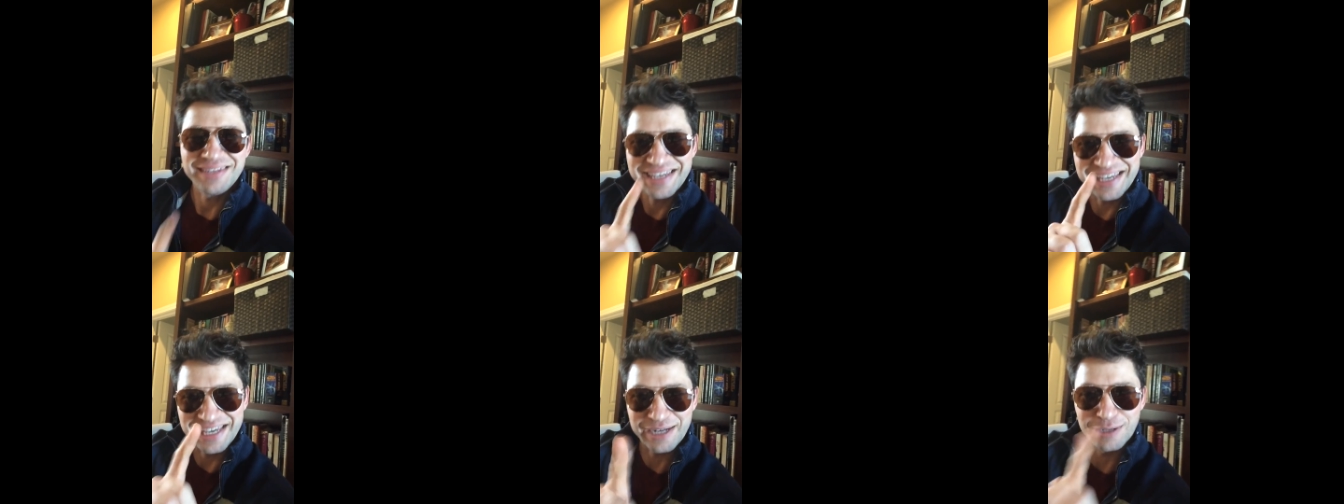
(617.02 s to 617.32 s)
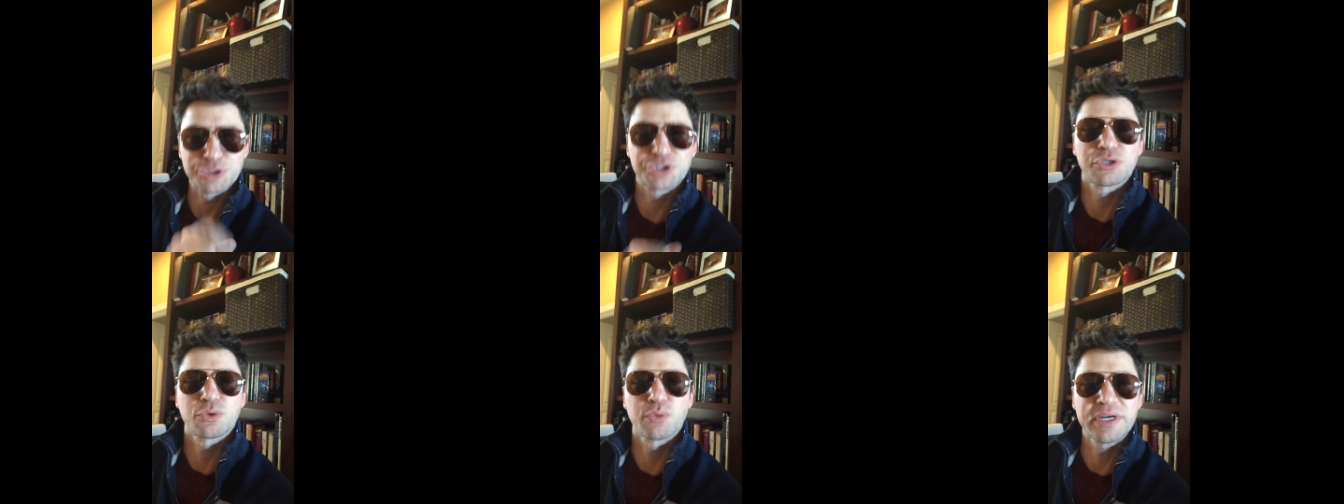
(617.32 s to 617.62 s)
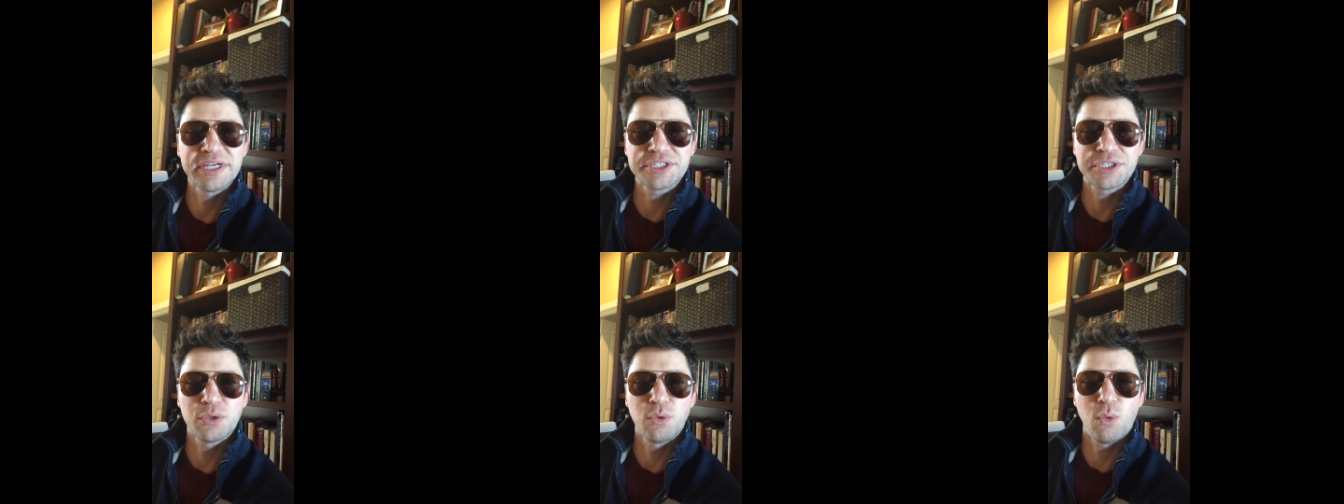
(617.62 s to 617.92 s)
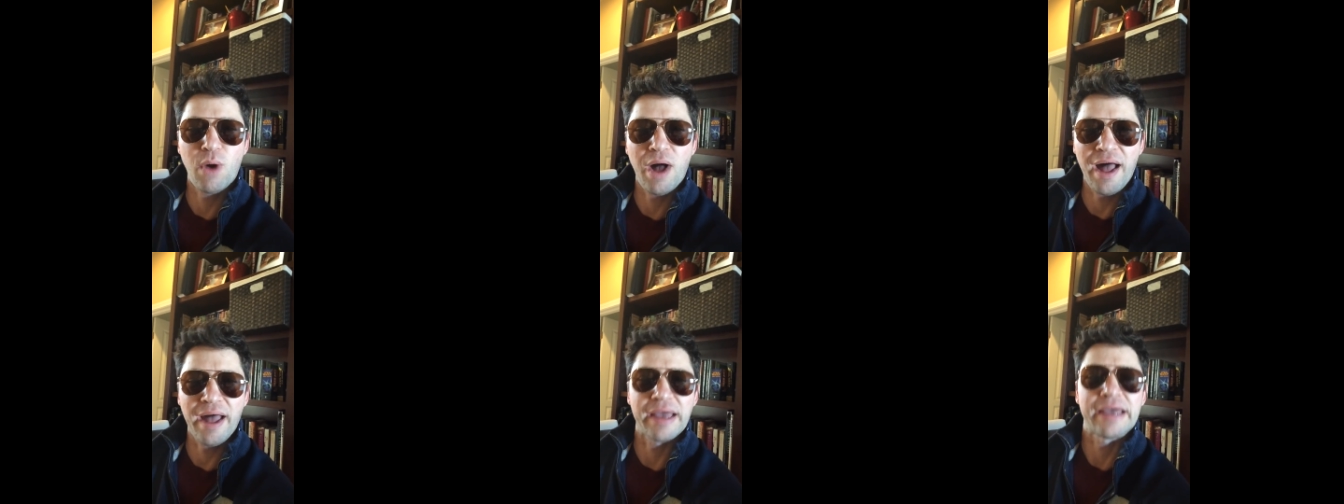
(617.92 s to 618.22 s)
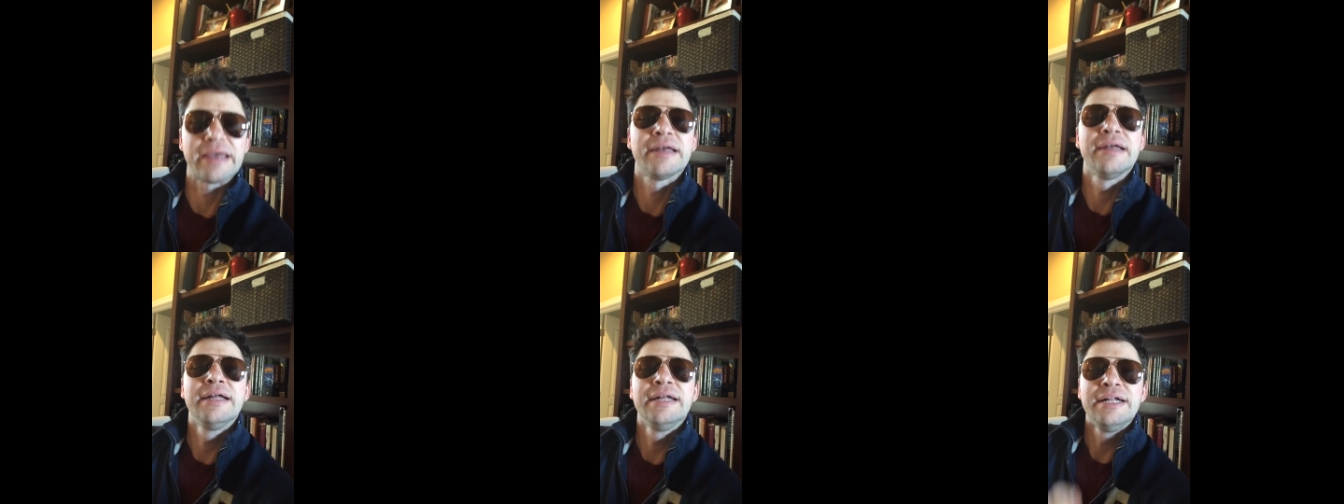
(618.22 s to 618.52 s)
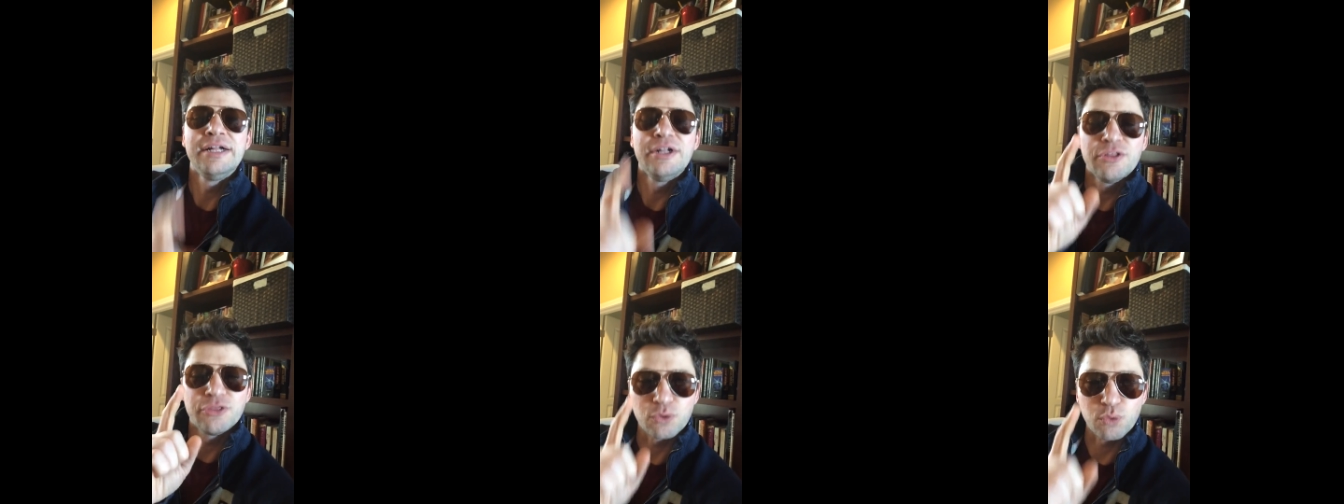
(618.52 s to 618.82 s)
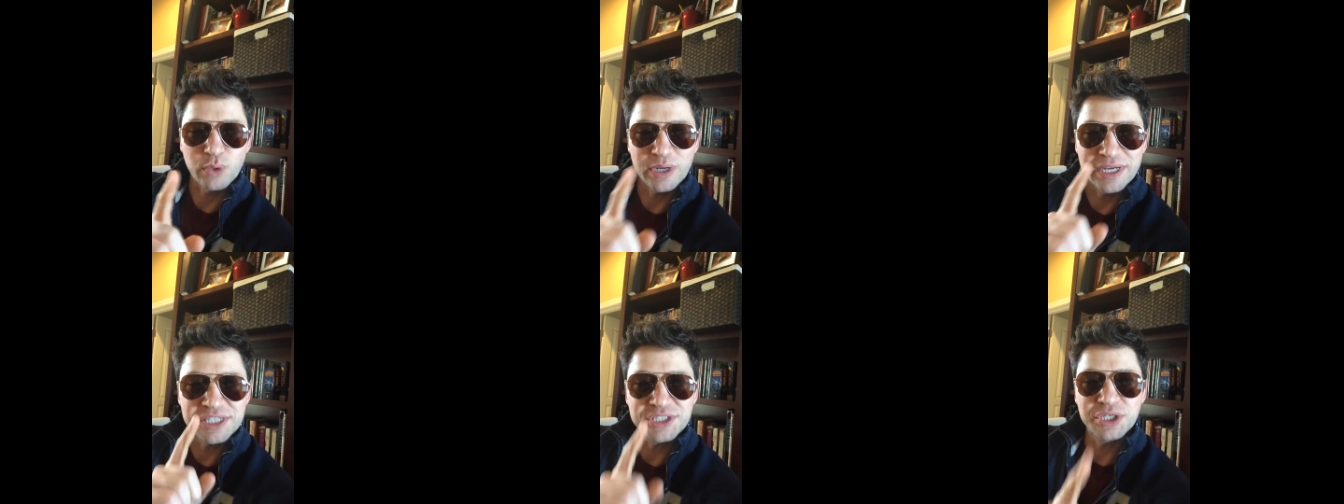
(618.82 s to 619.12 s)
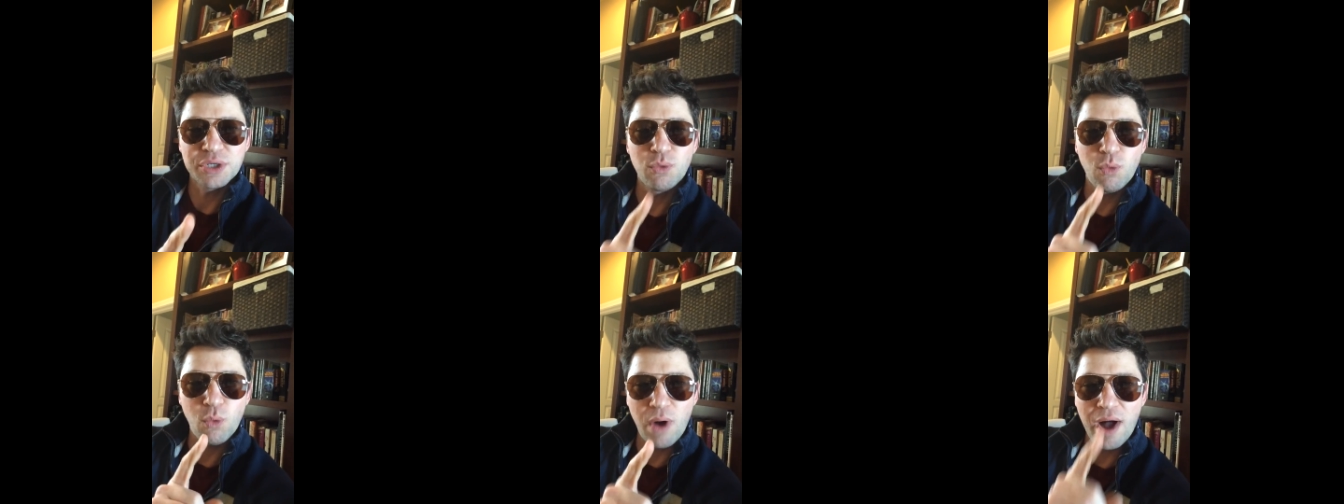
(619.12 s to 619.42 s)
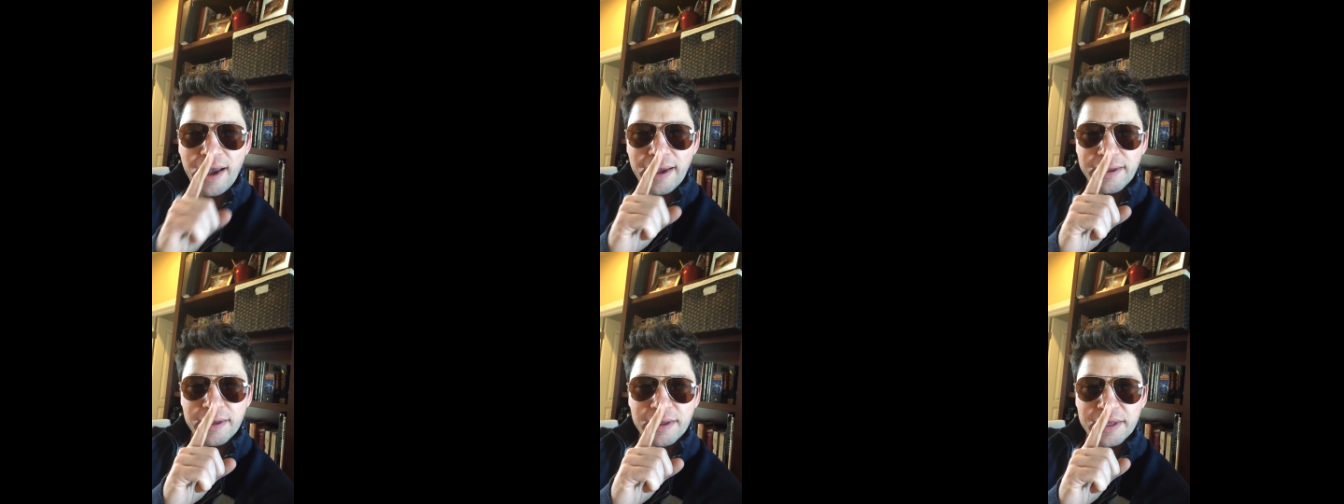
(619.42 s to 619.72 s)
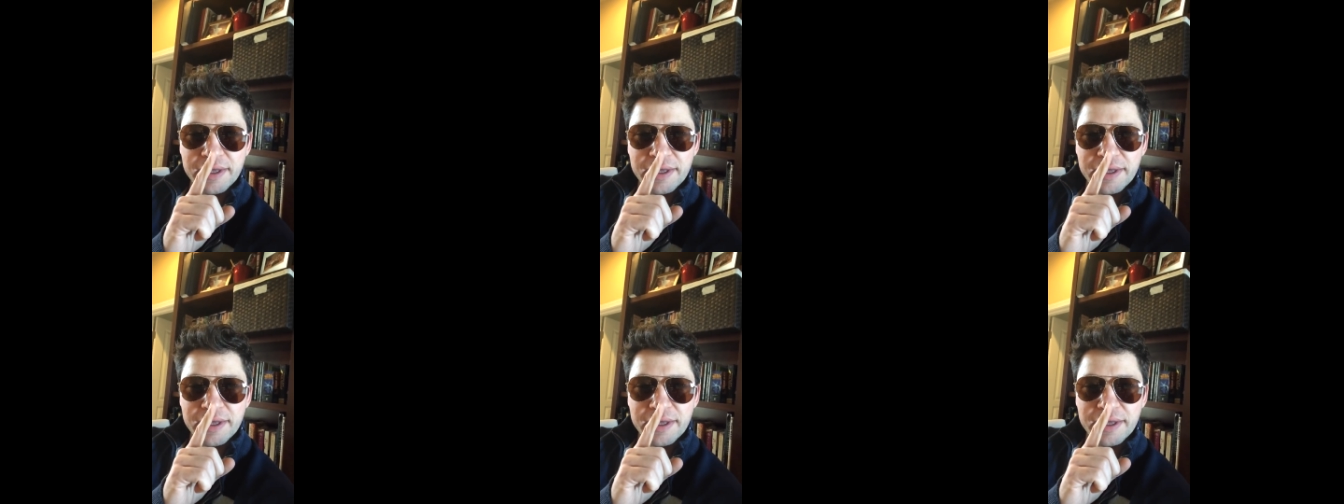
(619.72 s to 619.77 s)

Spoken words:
Here's the reason why. The reason why